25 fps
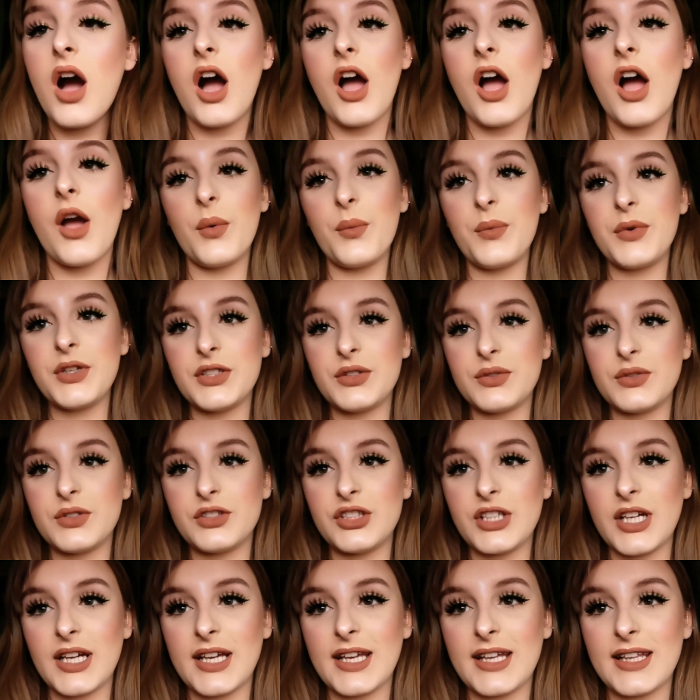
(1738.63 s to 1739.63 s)
I will be doing
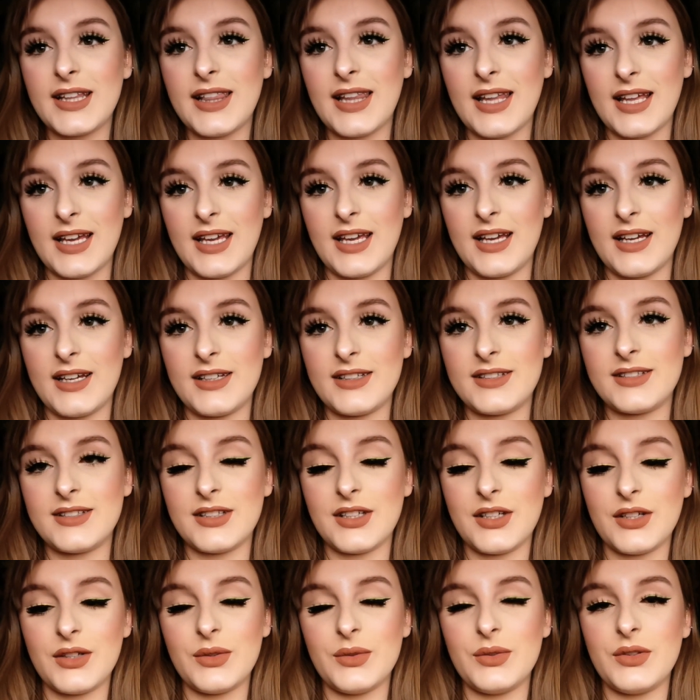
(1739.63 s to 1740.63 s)
a check-in later
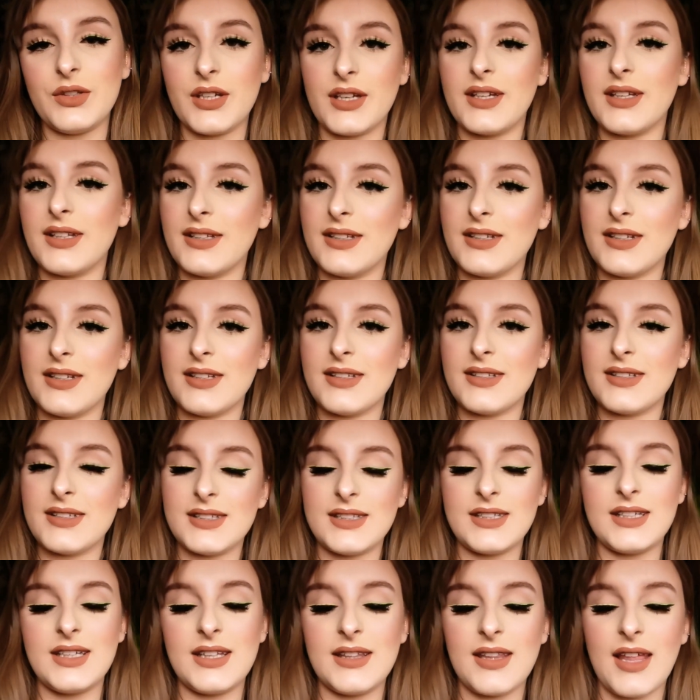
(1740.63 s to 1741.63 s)
so you can
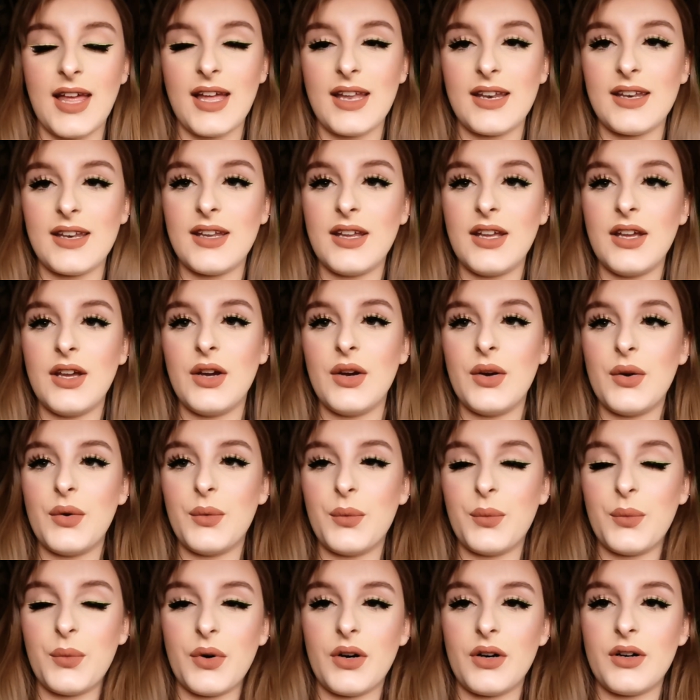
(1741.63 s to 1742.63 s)
see then
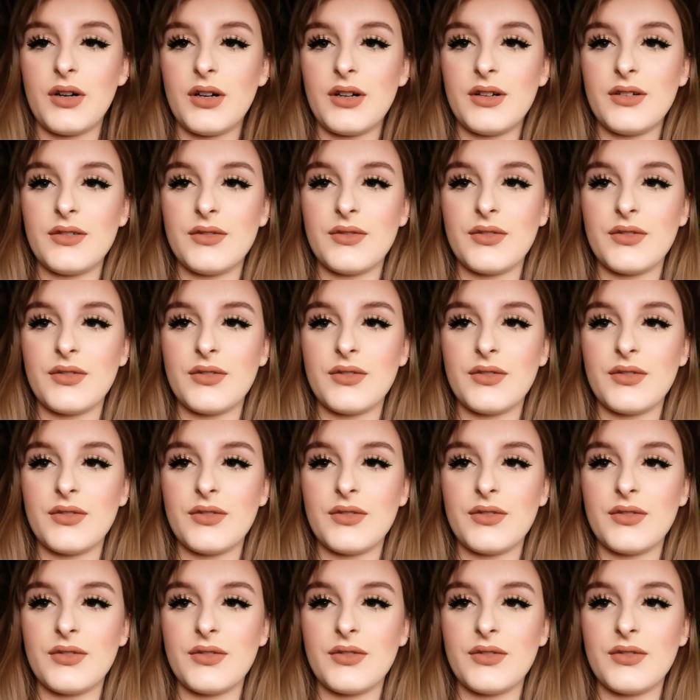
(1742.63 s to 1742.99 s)
what...